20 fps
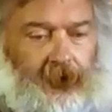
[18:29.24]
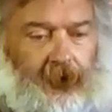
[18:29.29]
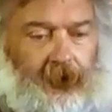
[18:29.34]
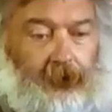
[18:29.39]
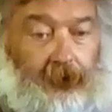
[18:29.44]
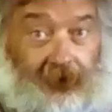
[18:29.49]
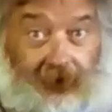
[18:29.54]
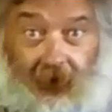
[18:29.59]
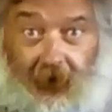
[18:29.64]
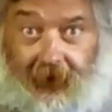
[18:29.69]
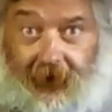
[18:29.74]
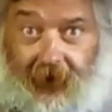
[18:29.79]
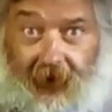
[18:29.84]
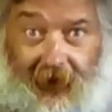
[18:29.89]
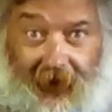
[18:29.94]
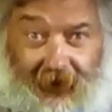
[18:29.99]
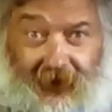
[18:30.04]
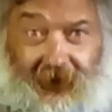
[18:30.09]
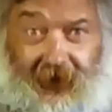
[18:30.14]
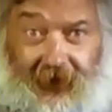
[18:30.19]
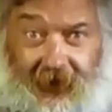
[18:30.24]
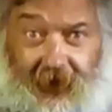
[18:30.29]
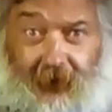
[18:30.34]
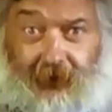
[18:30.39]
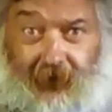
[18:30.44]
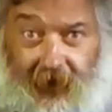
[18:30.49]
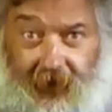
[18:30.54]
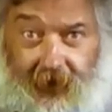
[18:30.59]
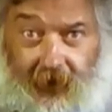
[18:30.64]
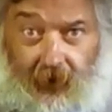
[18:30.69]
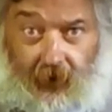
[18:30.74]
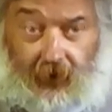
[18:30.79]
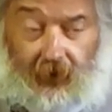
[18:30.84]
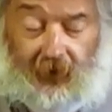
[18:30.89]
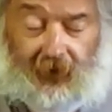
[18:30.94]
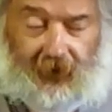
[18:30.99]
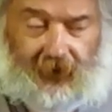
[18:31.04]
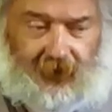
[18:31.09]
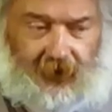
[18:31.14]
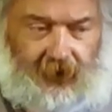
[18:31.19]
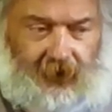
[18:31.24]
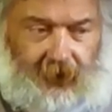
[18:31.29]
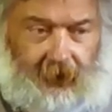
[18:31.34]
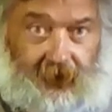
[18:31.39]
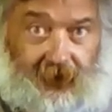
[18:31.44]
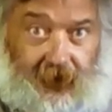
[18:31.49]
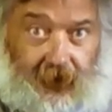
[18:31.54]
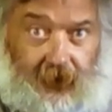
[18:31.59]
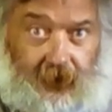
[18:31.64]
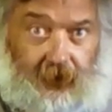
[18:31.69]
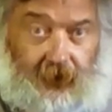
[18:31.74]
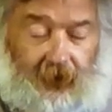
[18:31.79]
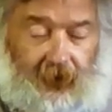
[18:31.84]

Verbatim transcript: will, which I think actually did break the law, and I told them so,